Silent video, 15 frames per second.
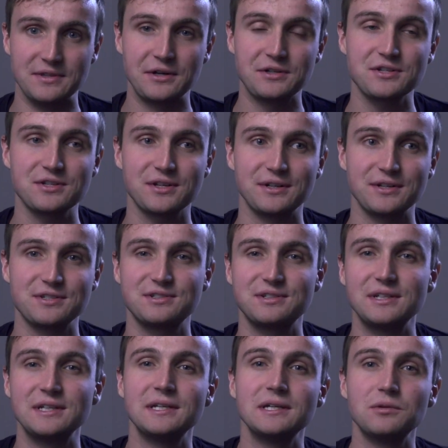They're just going to
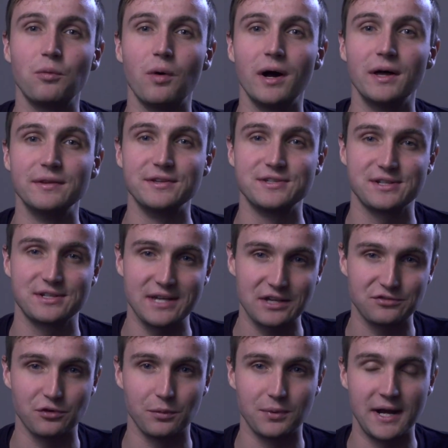see what the
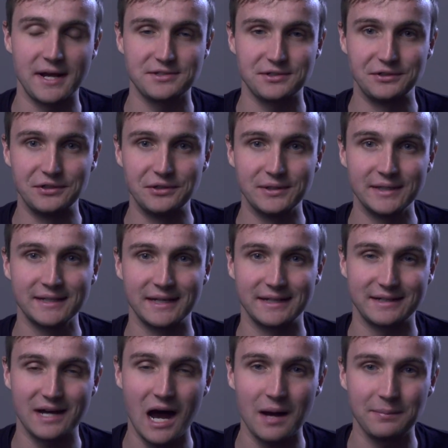successful brands are doing
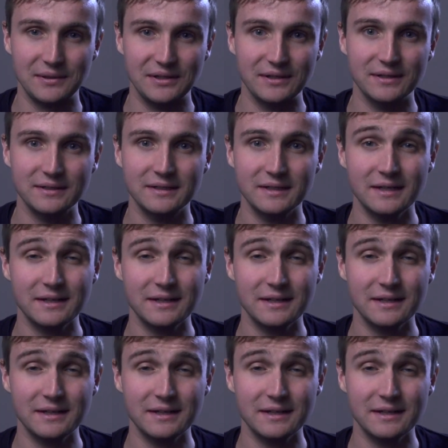and copy it.